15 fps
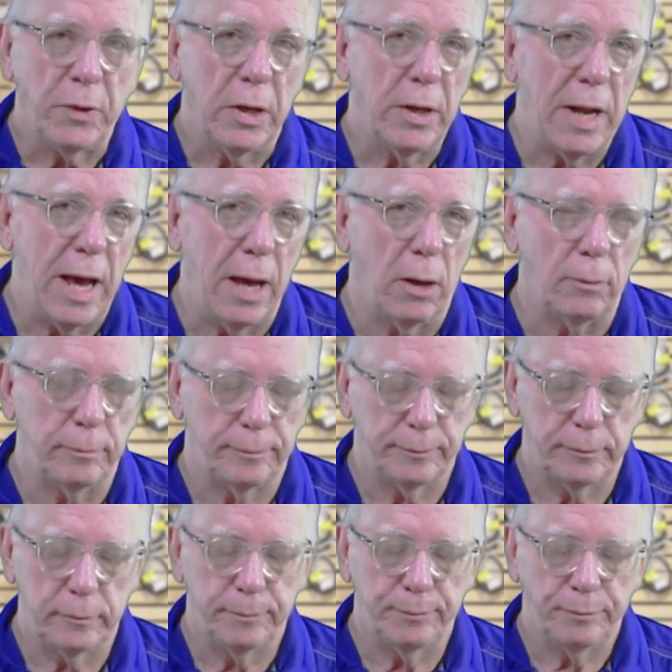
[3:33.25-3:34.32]
Now,
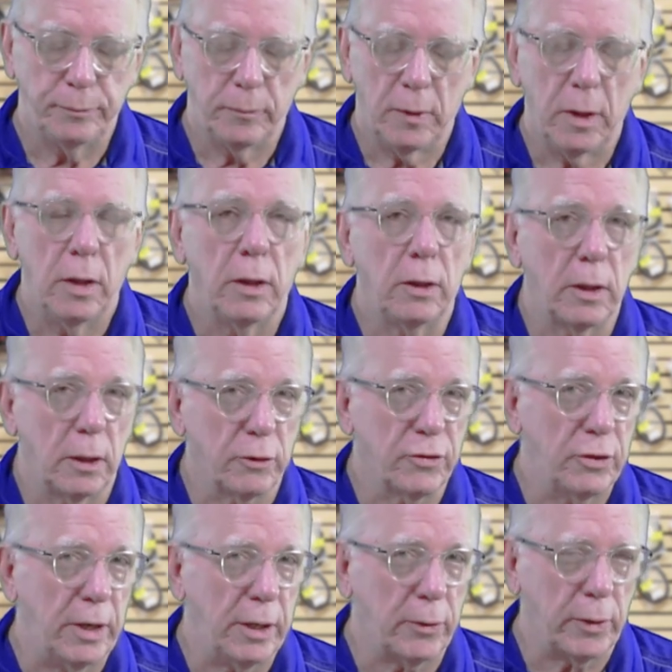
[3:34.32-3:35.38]
little
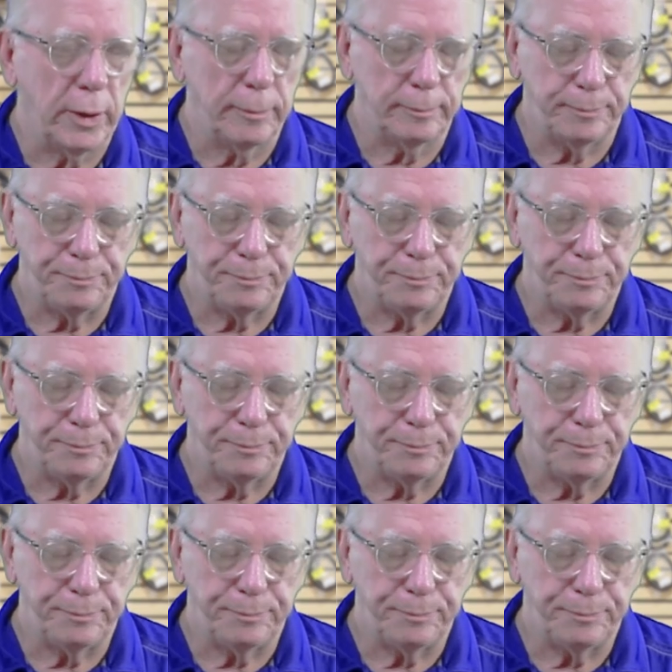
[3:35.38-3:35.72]
secret,